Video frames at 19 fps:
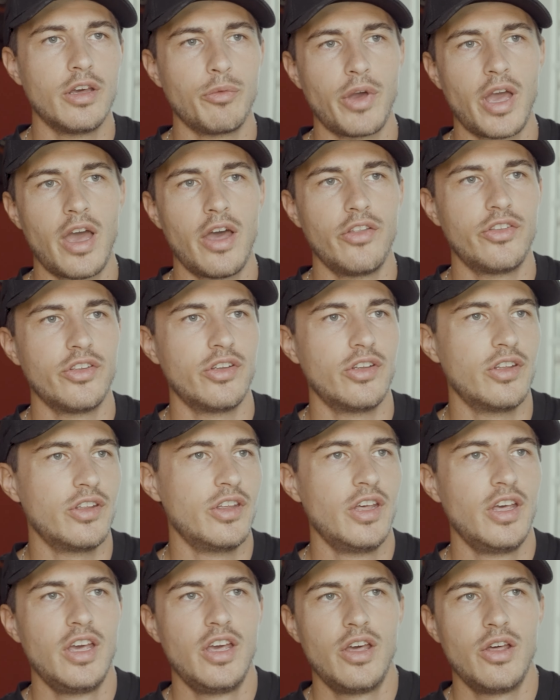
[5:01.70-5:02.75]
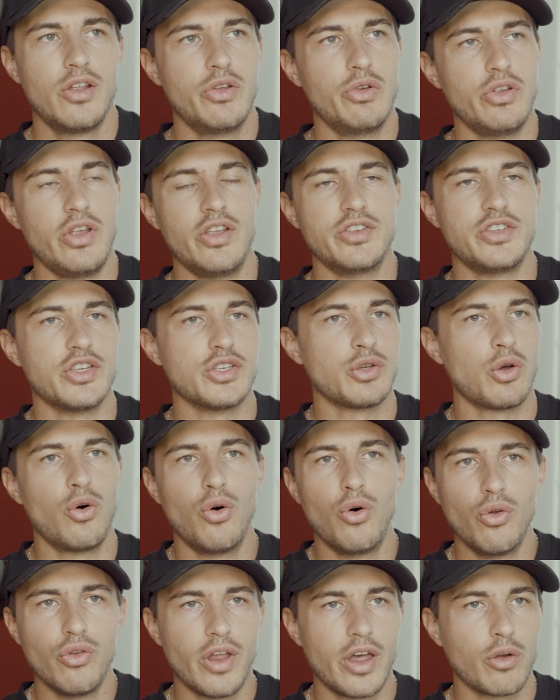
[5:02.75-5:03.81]
and we had is this
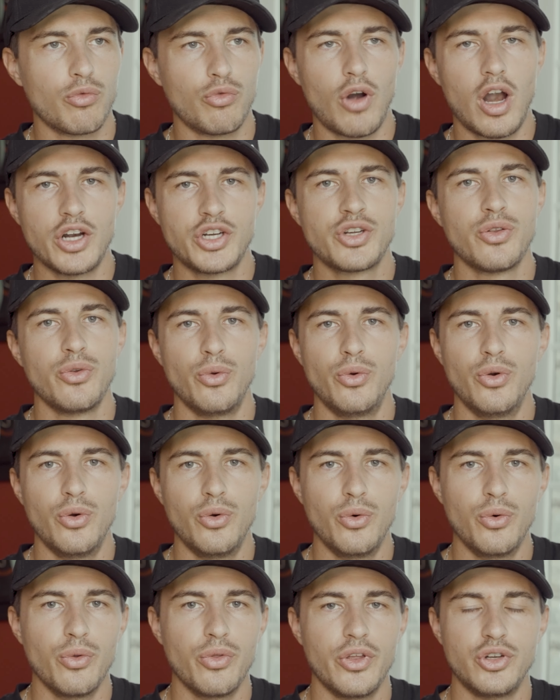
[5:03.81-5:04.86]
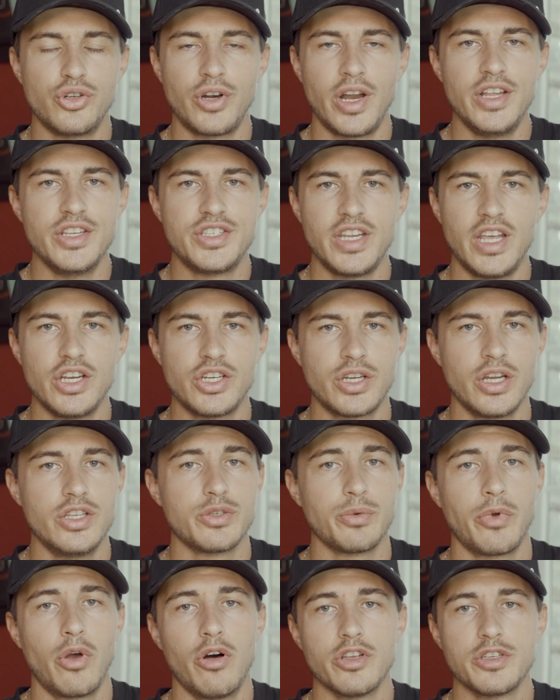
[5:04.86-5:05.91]
whole like rush through the train stations.
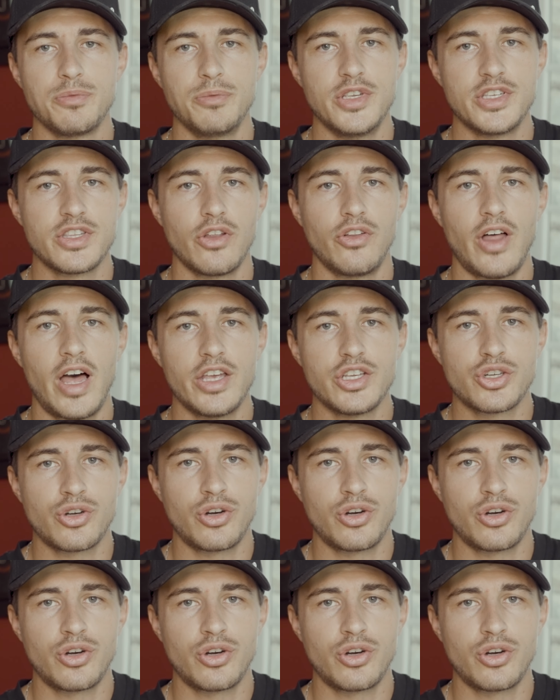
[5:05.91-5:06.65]
We almost missed the last